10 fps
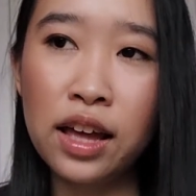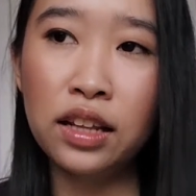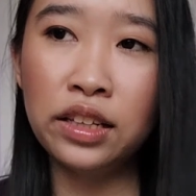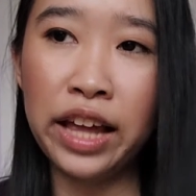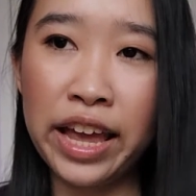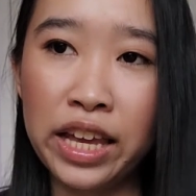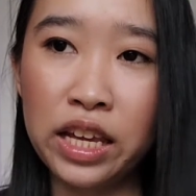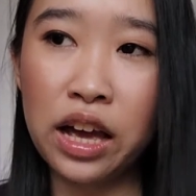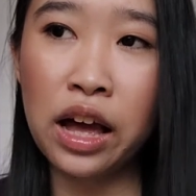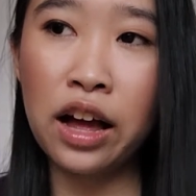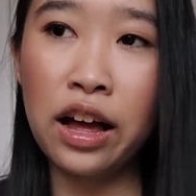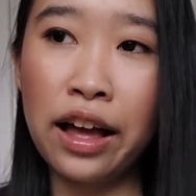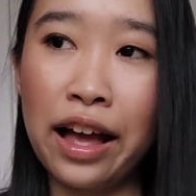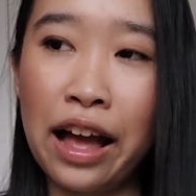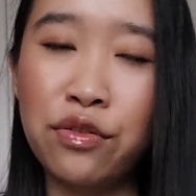Like,
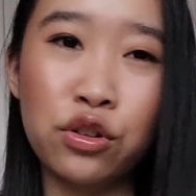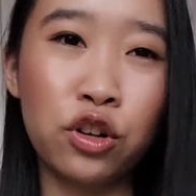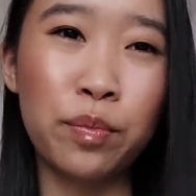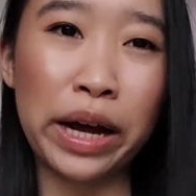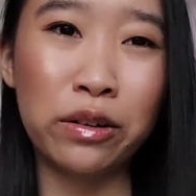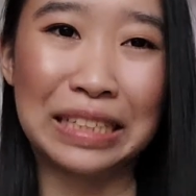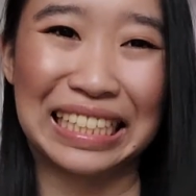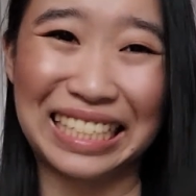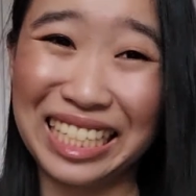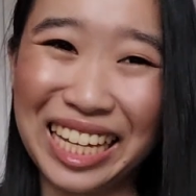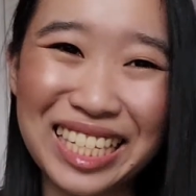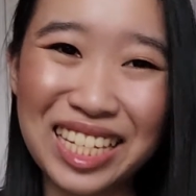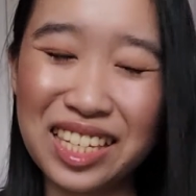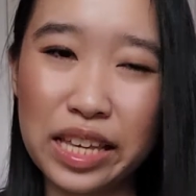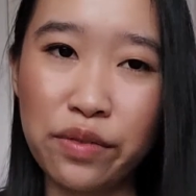after about 6 to
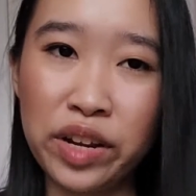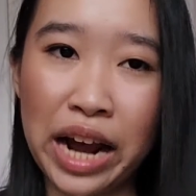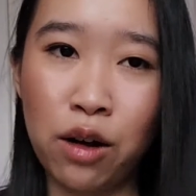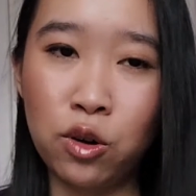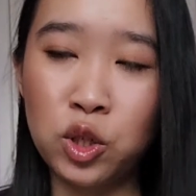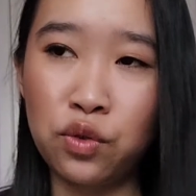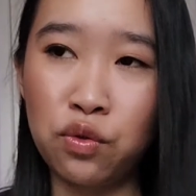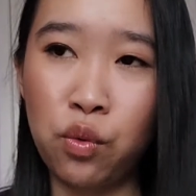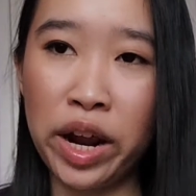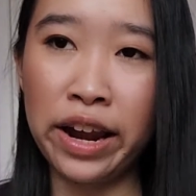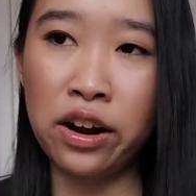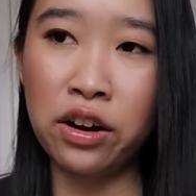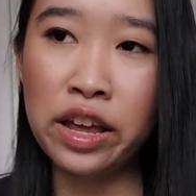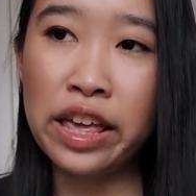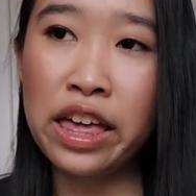7 hours of wear,
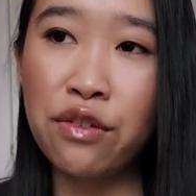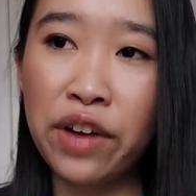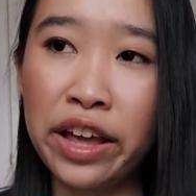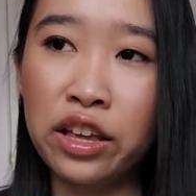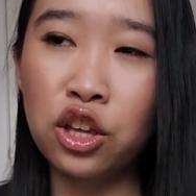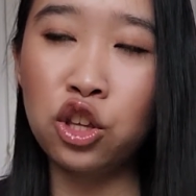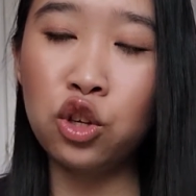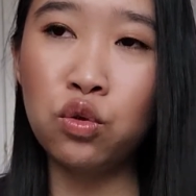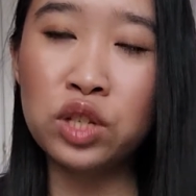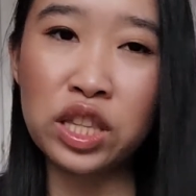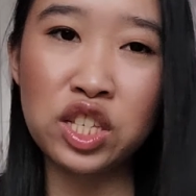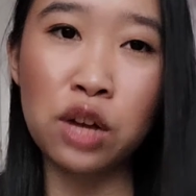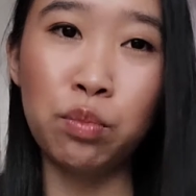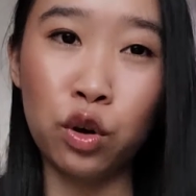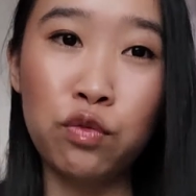if I used this
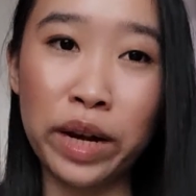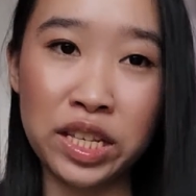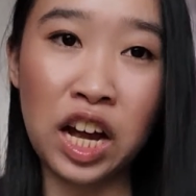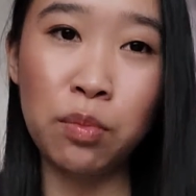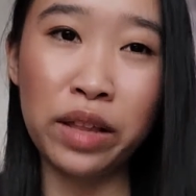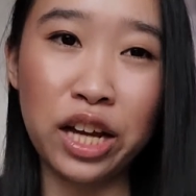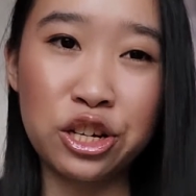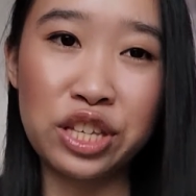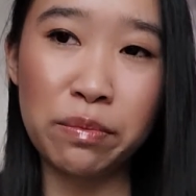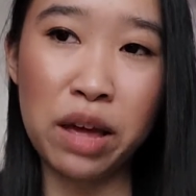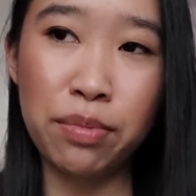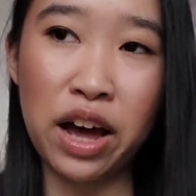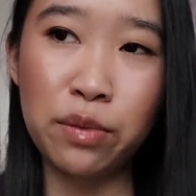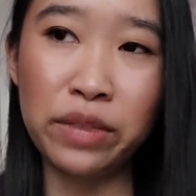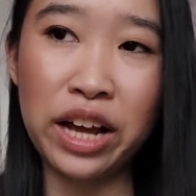on both my top lashes and my
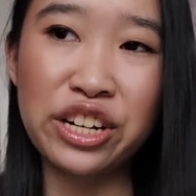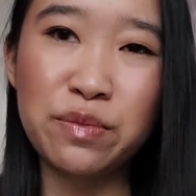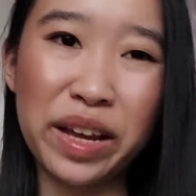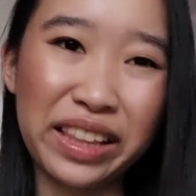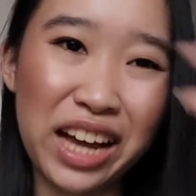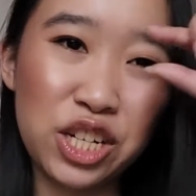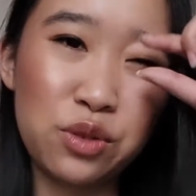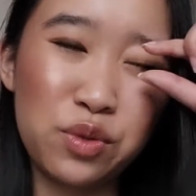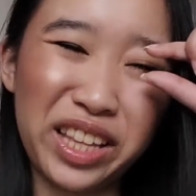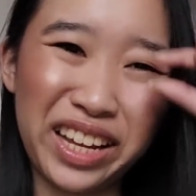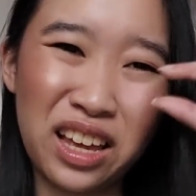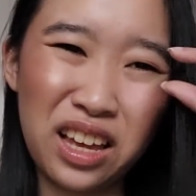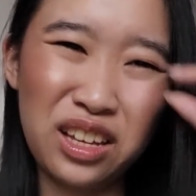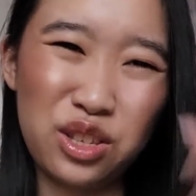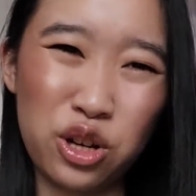bottom lashes, my lashes would like
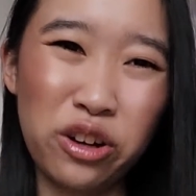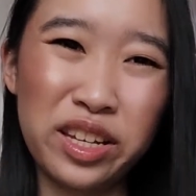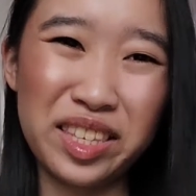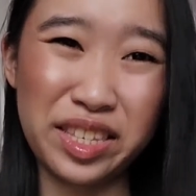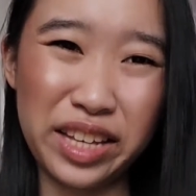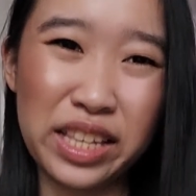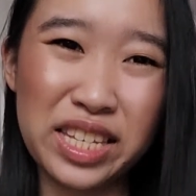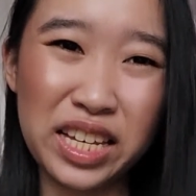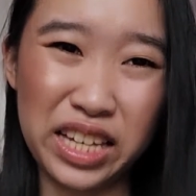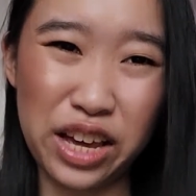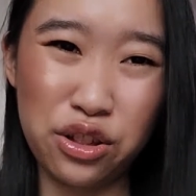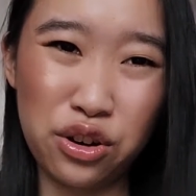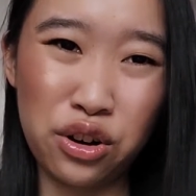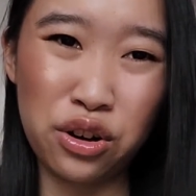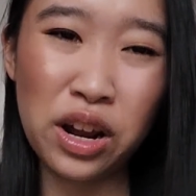start to stick together.
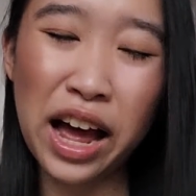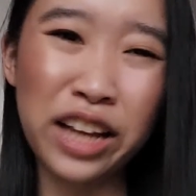I